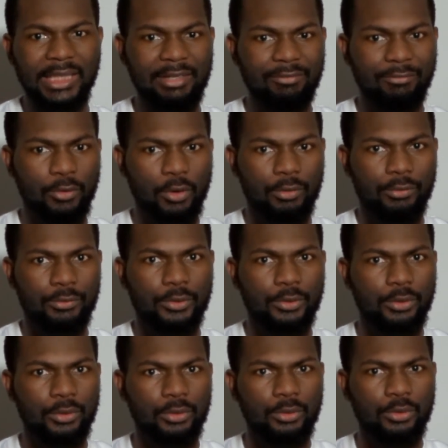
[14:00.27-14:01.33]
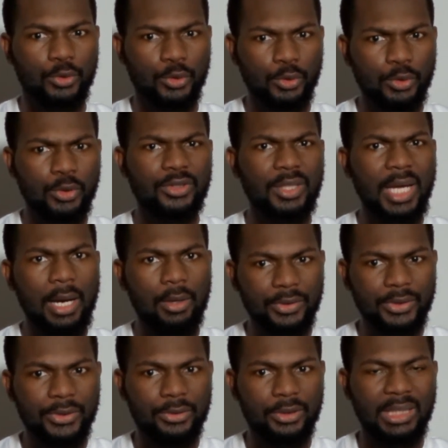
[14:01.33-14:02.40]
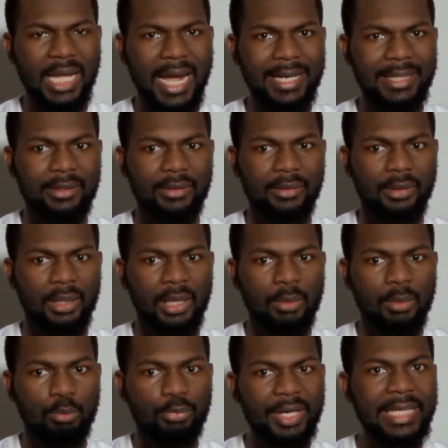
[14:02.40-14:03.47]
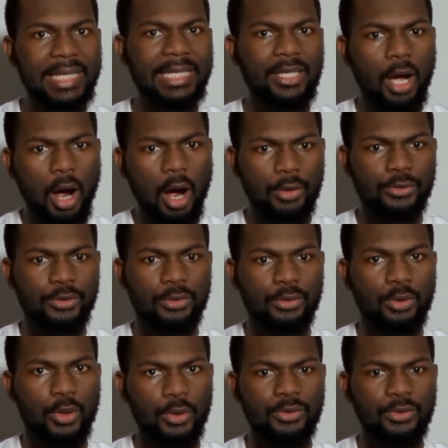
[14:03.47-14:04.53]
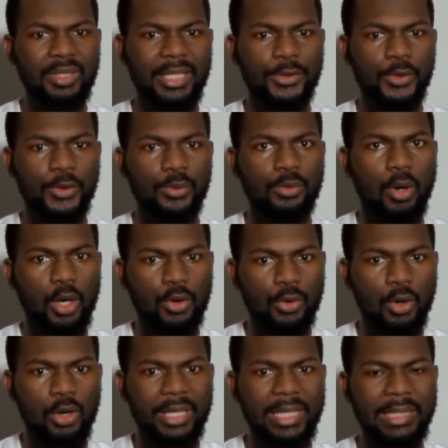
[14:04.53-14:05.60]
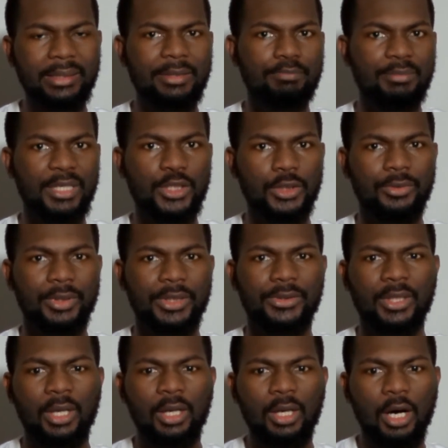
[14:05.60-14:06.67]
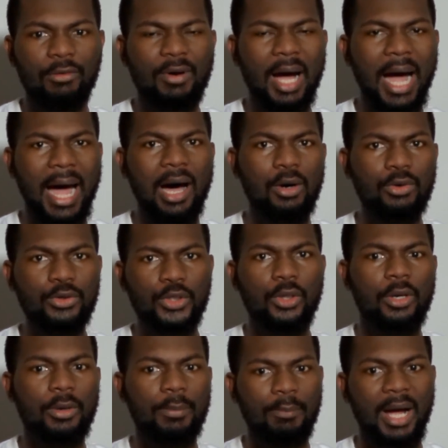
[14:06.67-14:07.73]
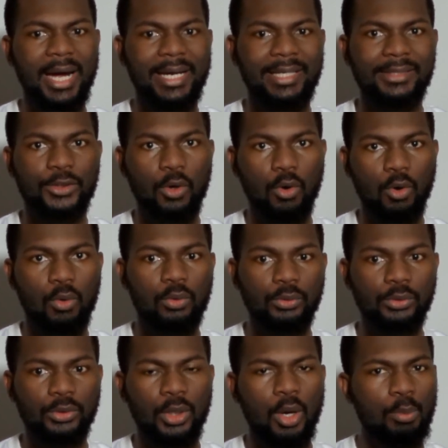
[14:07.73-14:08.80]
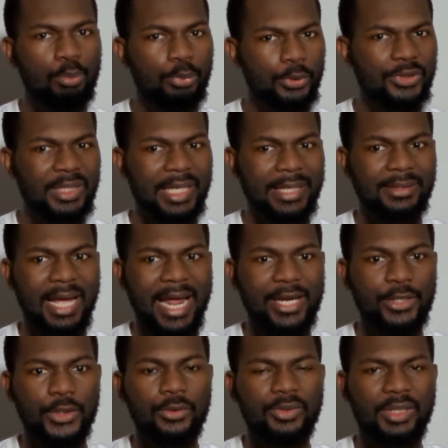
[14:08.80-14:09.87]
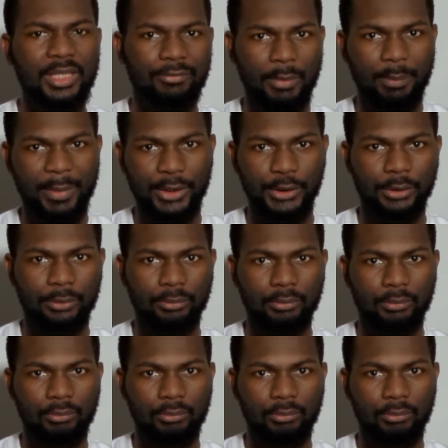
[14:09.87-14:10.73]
evolves, so does our understanding, bringing us closer to unlocking the mysteries of how young minds hold, process, and use information.